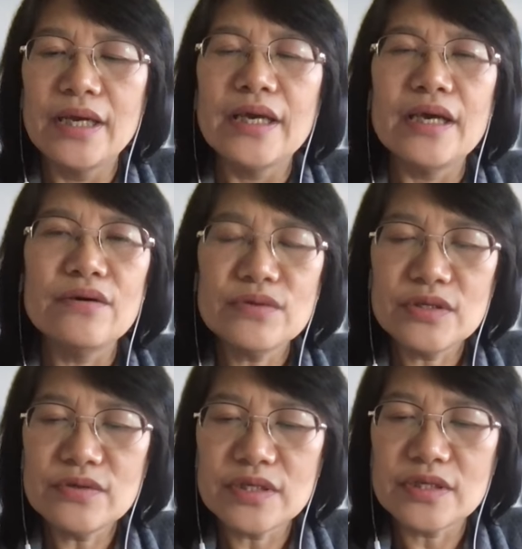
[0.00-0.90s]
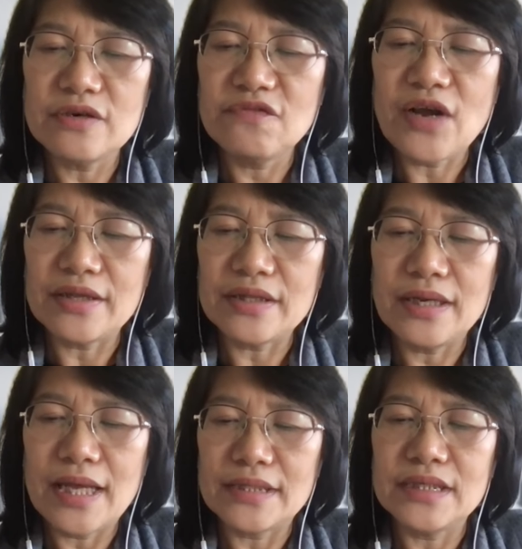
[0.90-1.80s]
He also served on the
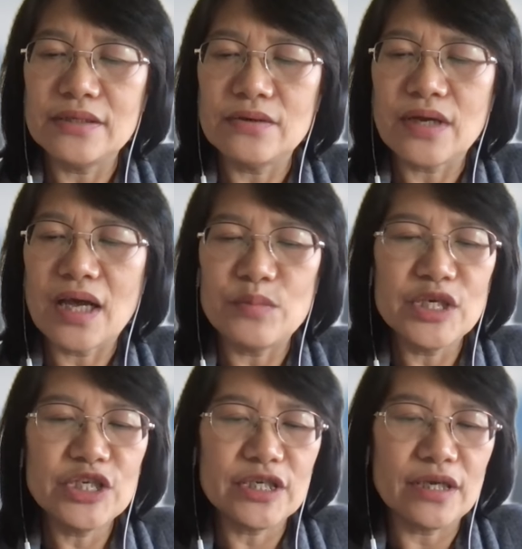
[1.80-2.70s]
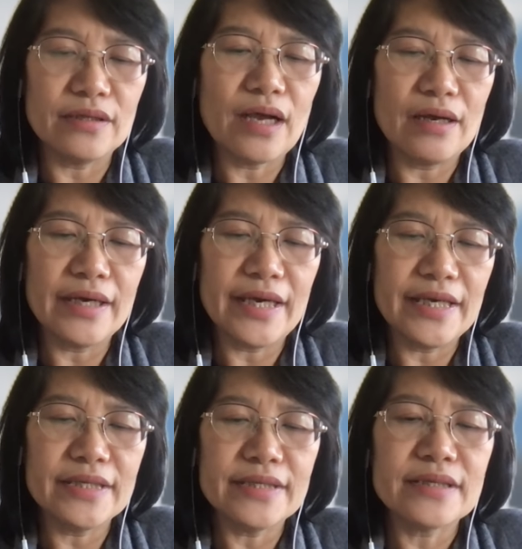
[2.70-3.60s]
Latino Commission on
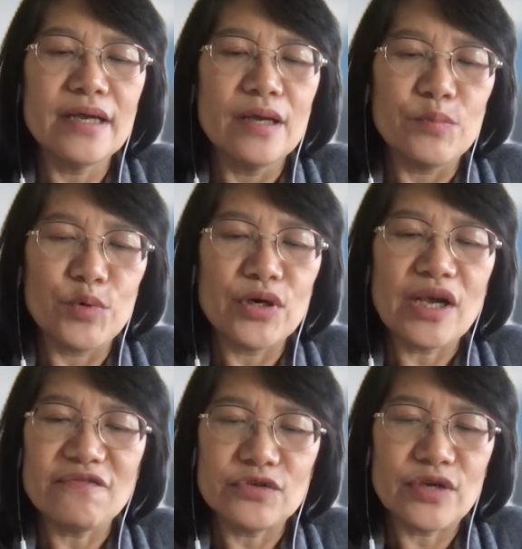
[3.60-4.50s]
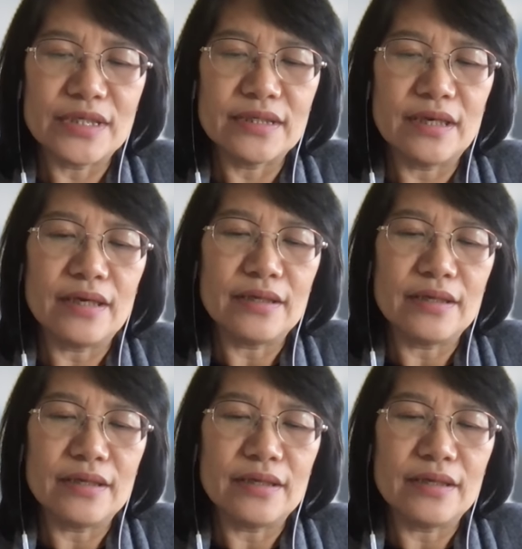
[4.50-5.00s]
AIDS Board of Trust,